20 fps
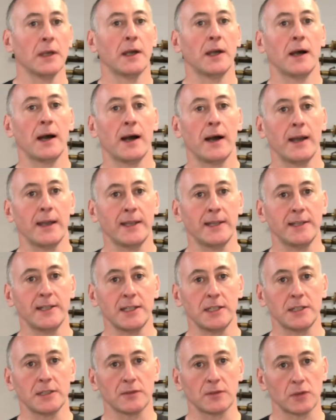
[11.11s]
In
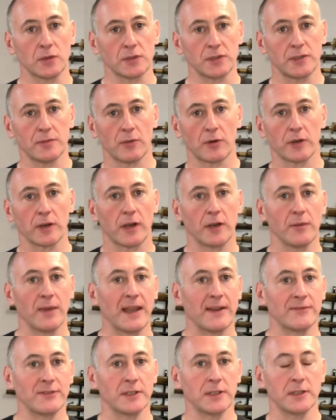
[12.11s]
addition, of course, tomorrow night we
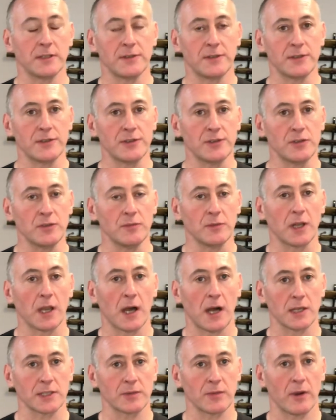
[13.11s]
have the Zoom
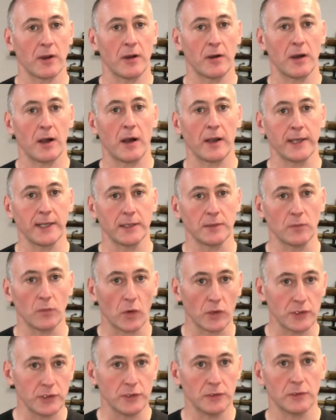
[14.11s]
class where I can
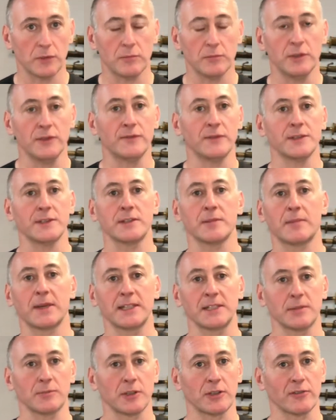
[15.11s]
watch your movements and make
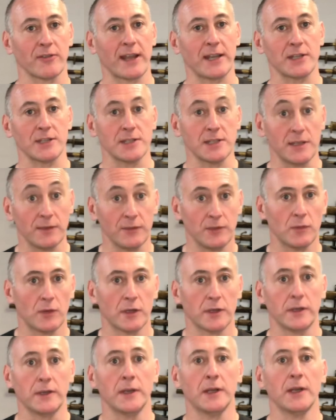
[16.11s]
some corrections if you
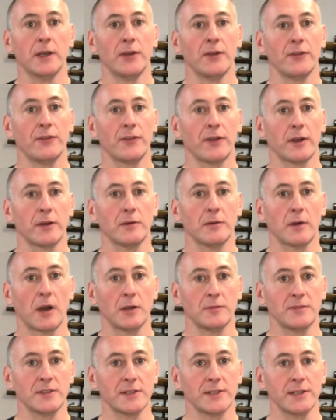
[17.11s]
want. So
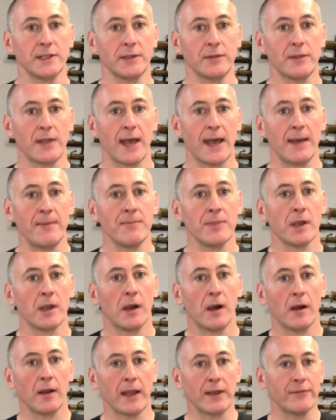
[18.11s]
hope to see you there.
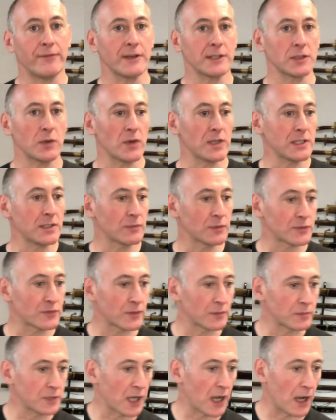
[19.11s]
Okay, first question was
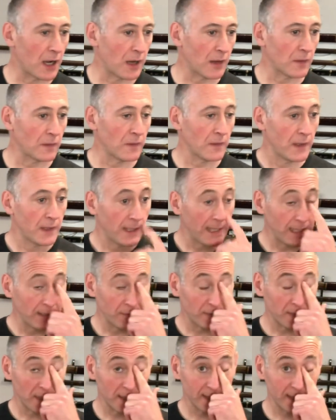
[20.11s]
from Carl. He was
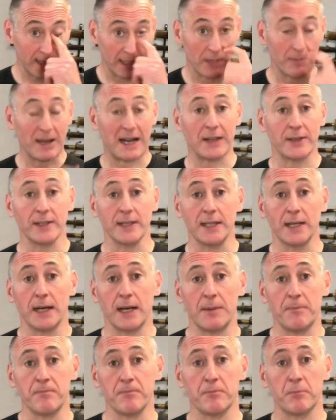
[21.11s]
asking about the
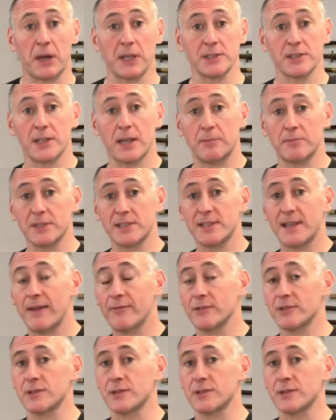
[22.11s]
punch number 7.